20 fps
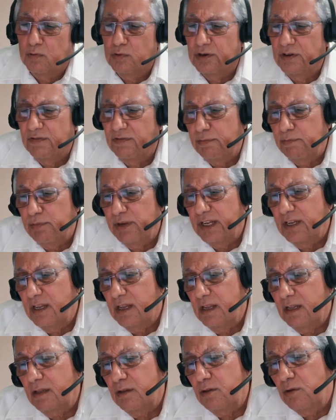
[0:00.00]
could
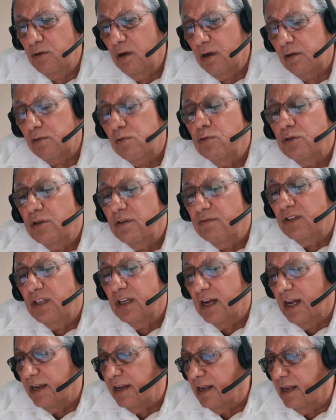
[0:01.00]

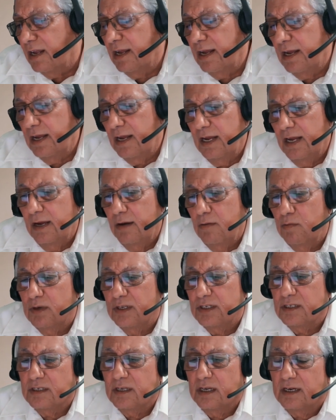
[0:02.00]
have done
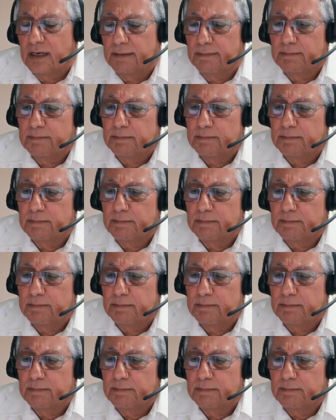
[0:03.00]
with